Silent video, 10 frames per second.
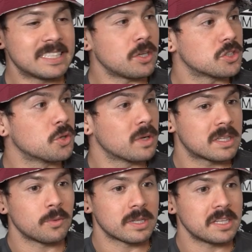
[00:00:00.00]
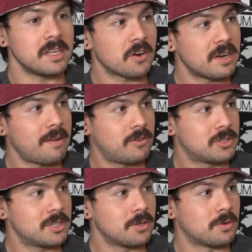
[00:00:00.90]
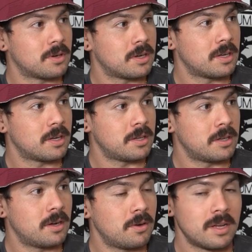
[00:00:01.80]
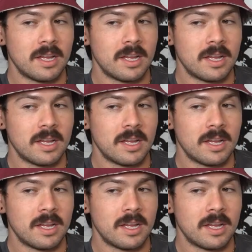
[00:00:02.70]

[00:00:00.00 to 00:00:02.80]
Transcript: it's also with the younger nephew too, you know?